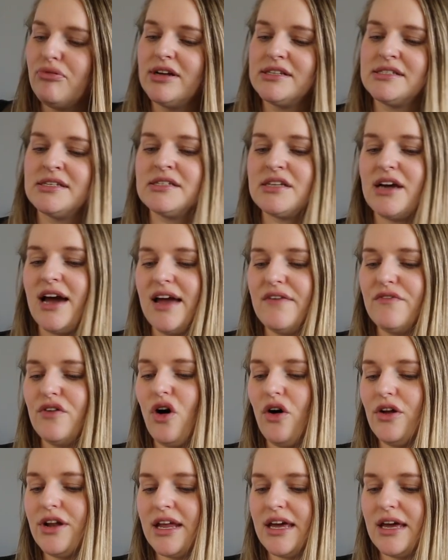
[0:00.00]
present, I have
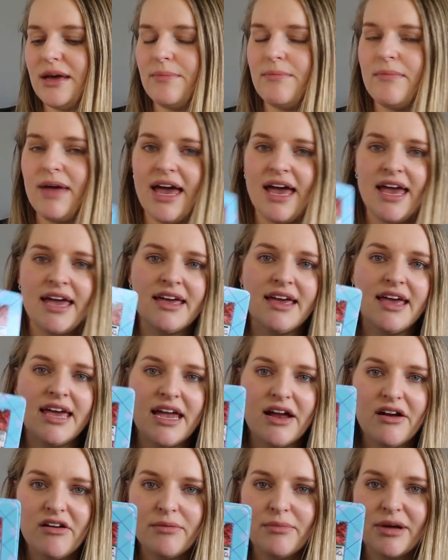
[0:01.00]
gotten him a
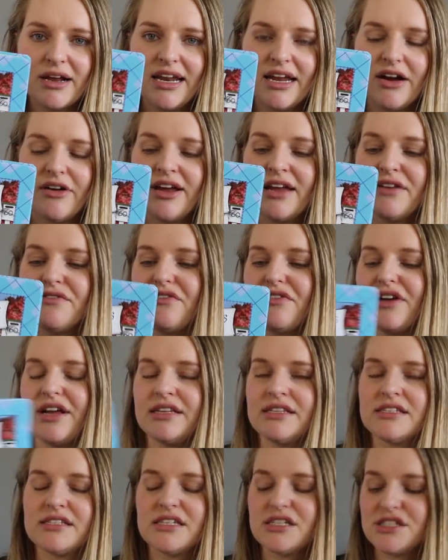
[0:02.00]
Harry McCleary and
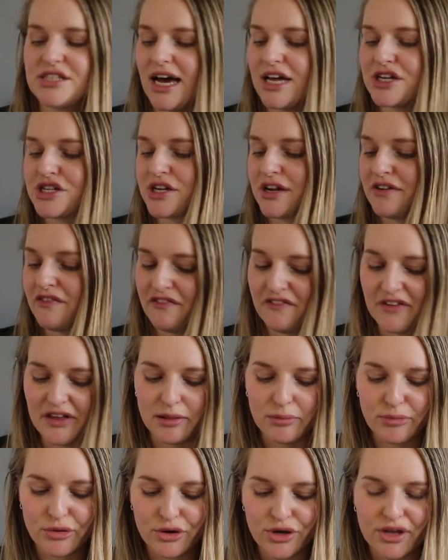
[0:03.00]
Friends Touch and
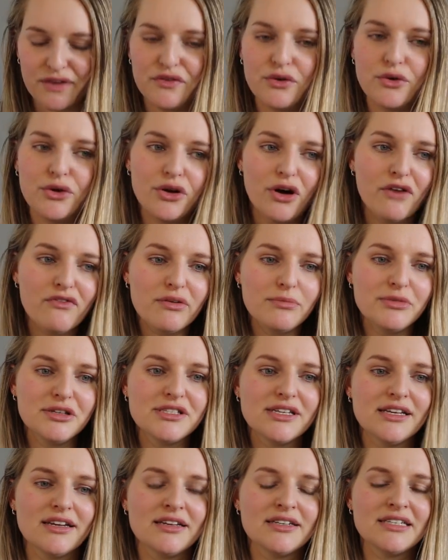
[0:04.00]
Feel book. If you are not from New
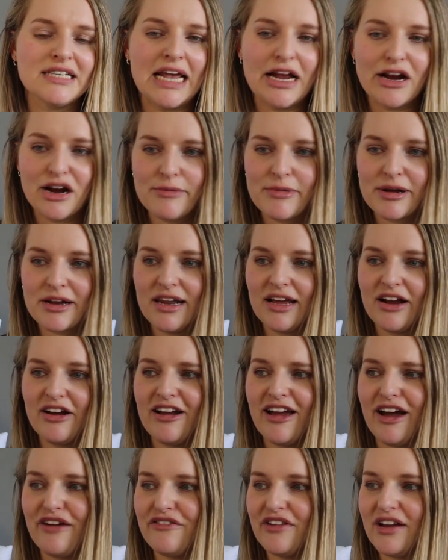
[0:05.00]
Zealand, Harry
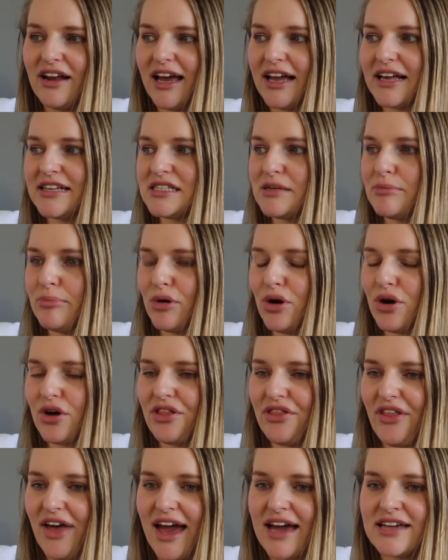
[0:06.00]
McCleary, I feel like, is a book
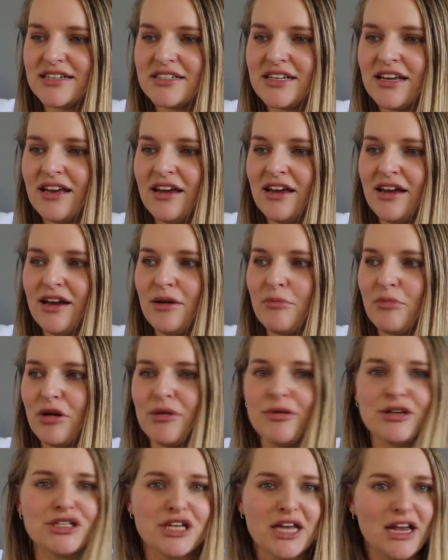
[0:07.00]
that
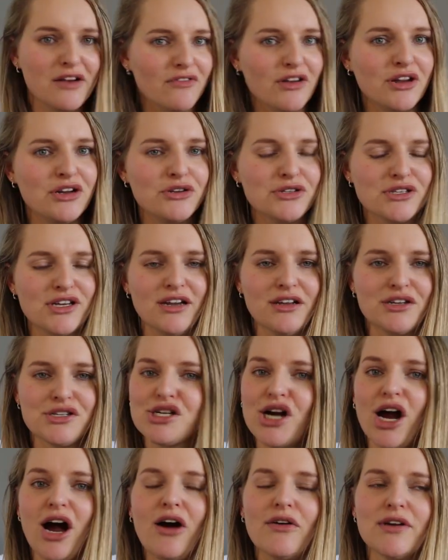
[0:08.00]
pretty much every New Zealand
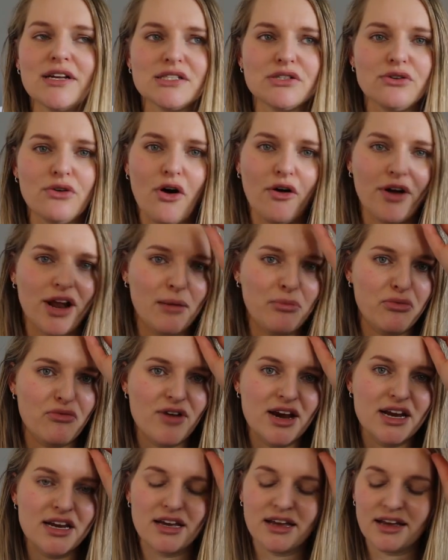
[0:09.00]
child has grown up
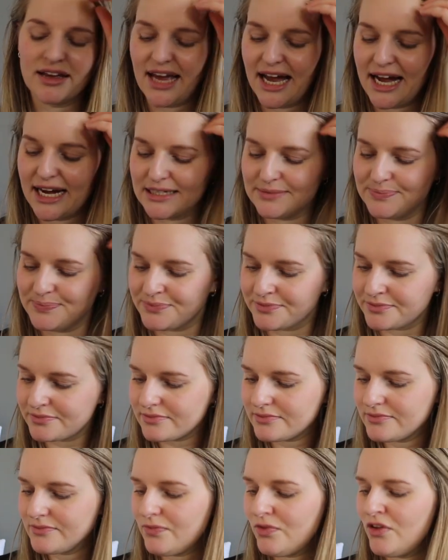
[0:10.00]
reading
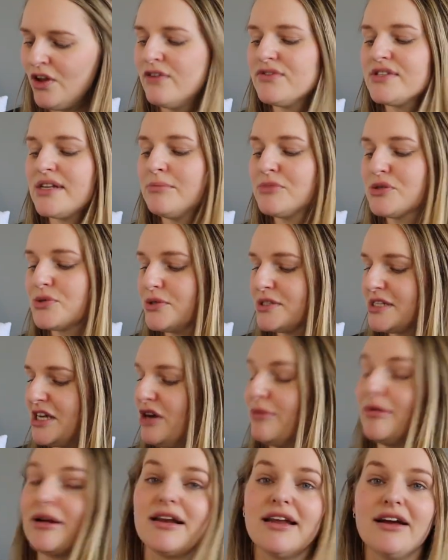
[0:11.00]
of some sorts.
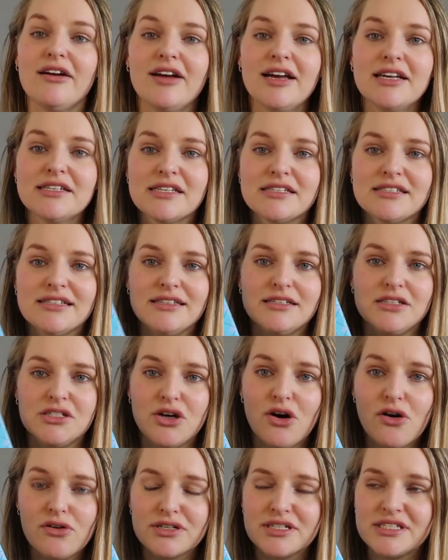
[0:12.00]
Harry McCleary is this little
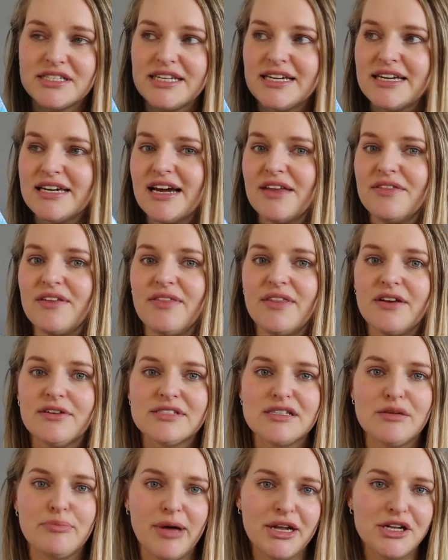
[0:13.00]
dog just here, and then there
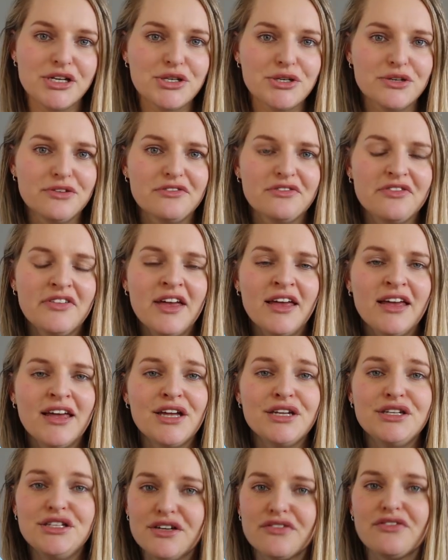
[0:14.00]
is a bunch of
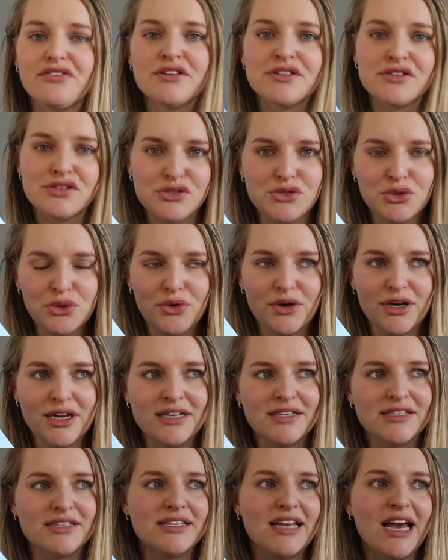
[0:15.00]
different
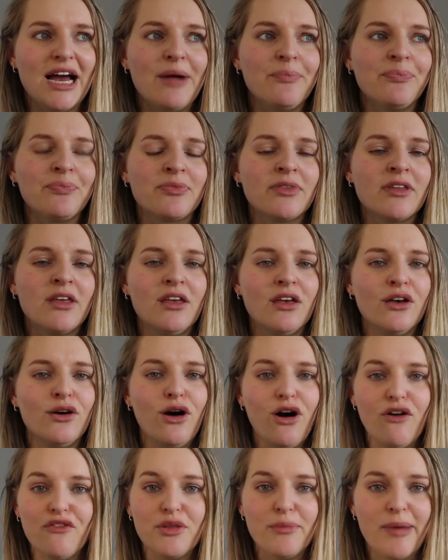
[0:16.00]
stories
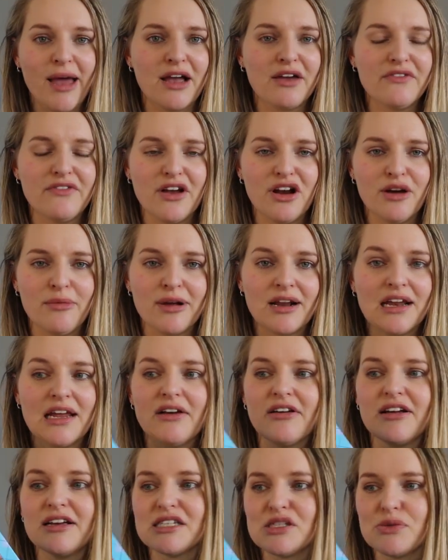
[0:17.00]
off the back of Harry
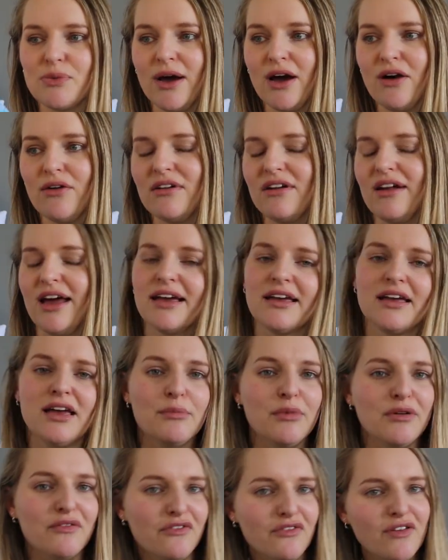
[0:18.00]
McCleary as well, like
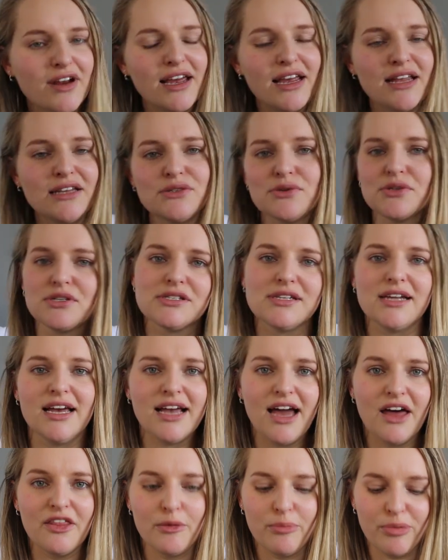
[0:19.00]
him and friends, or just
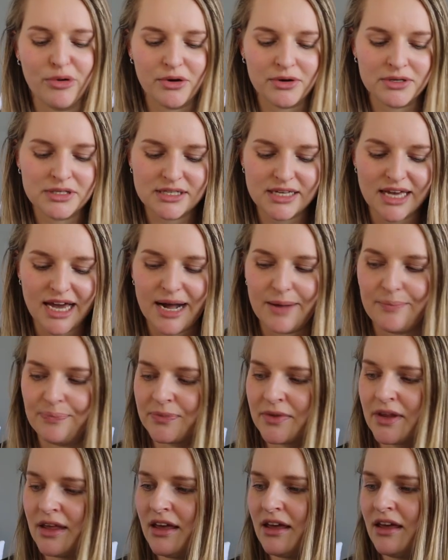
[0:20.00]
like other books
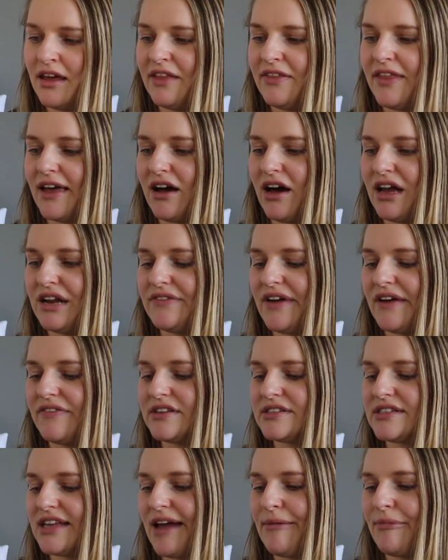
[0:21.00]
that kind of have
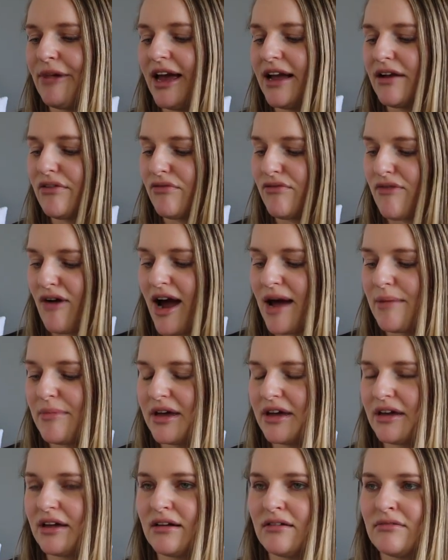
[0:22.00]
the same like
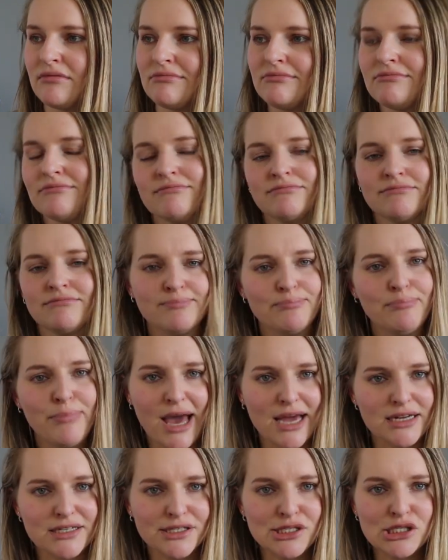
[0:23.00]
rhyming
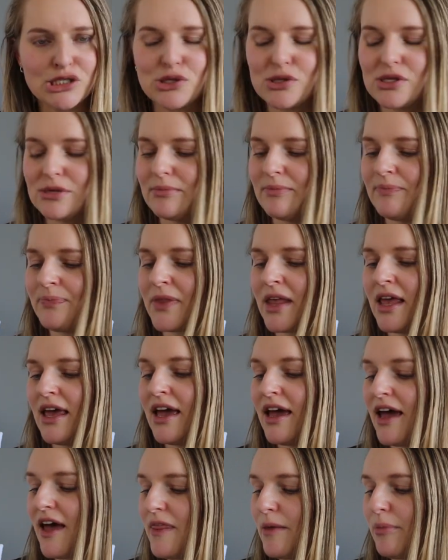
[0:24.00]
pattern to them
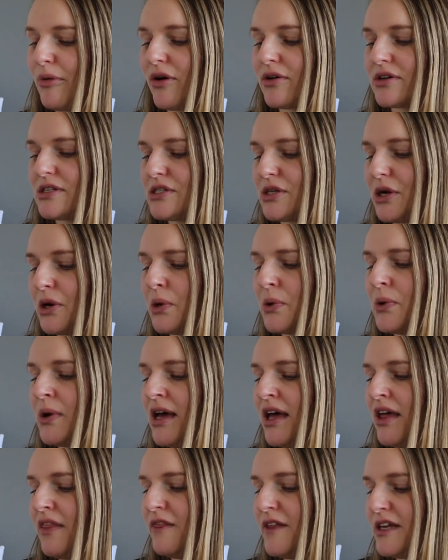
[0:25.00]
in the book. So
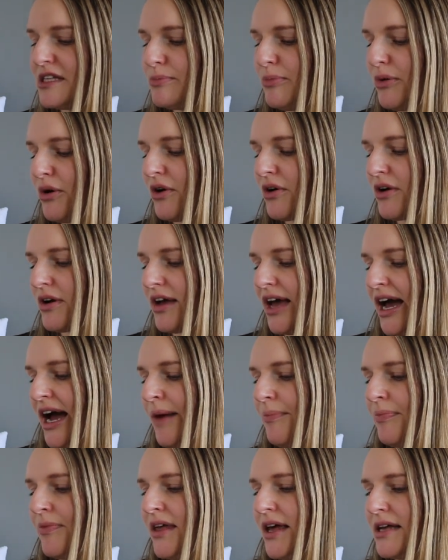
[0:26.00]
this book
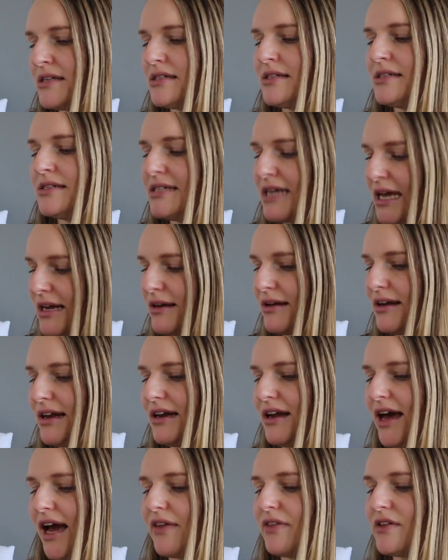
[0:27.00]
isn't
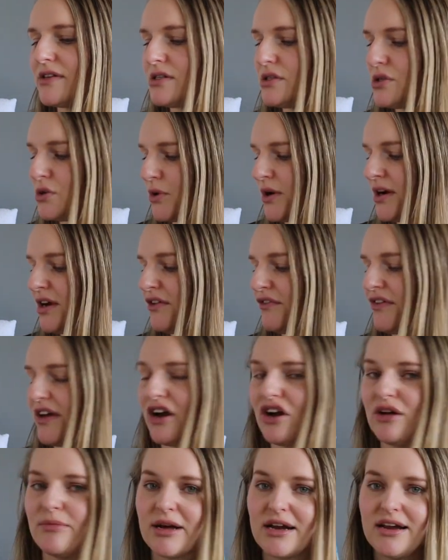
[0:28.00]
technically like the story of
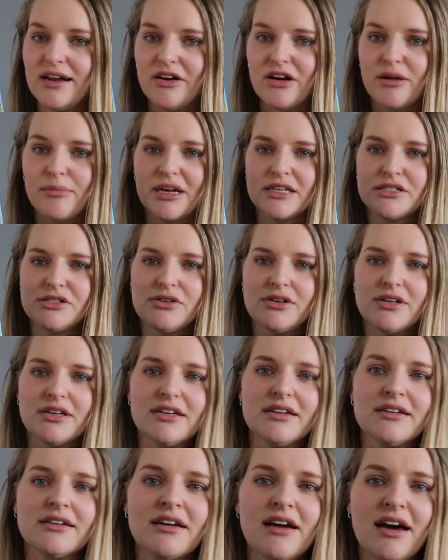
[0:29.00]
Harry McCleary, but as you
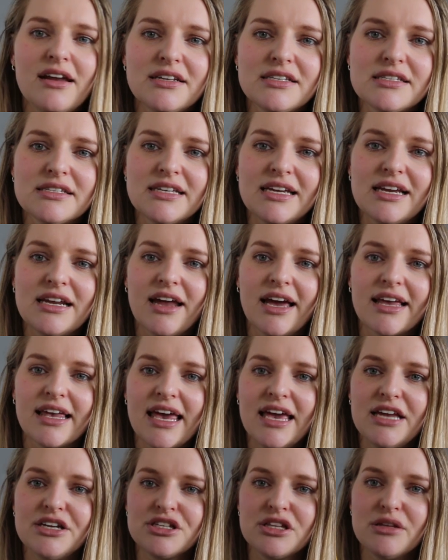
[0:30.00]
can kind of see, like
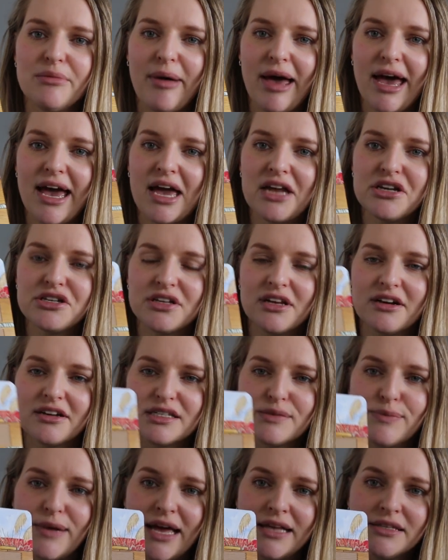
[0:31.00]
each of the page that
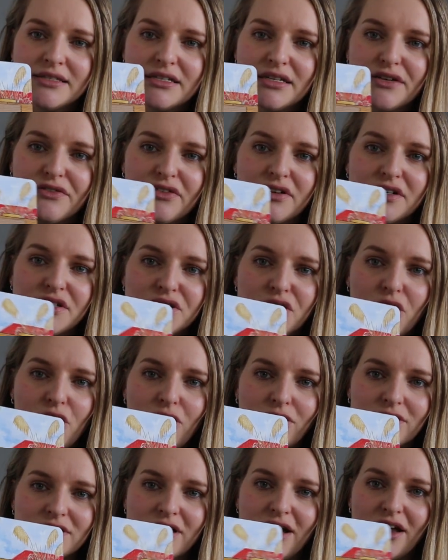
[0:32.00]
explains the different
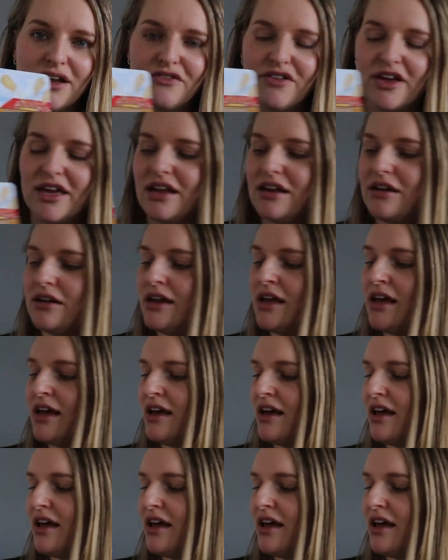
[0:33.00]
dogs kind of in